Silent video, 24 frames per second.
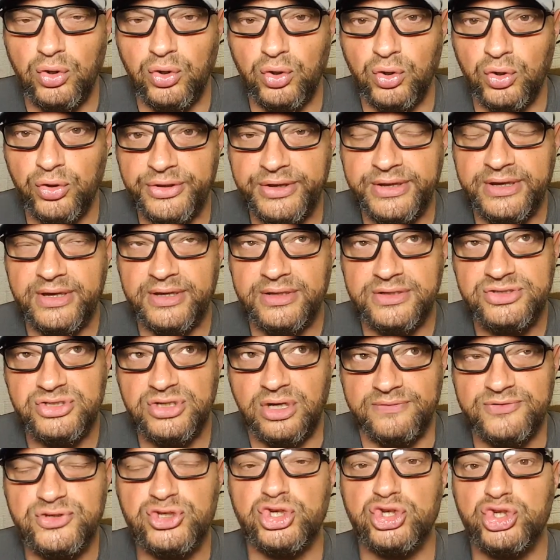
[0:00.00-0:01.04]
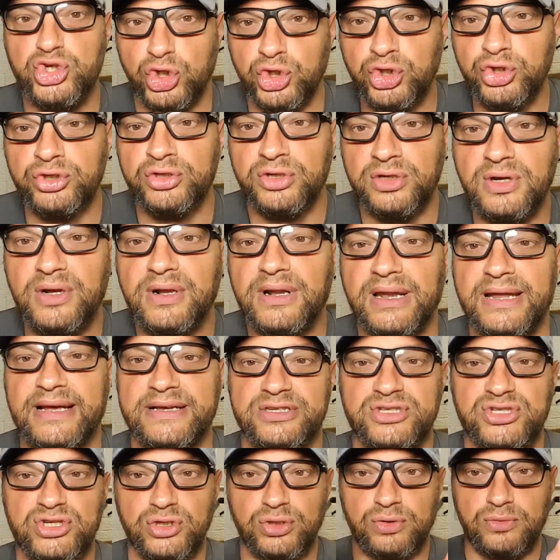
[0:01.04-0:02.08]
other sort of
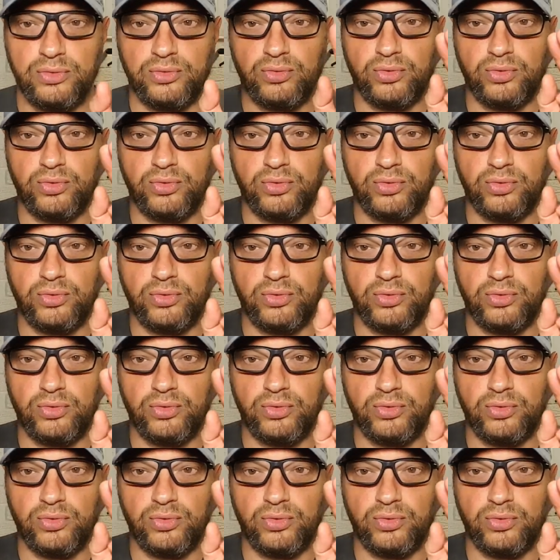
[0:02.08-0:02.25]
sunglass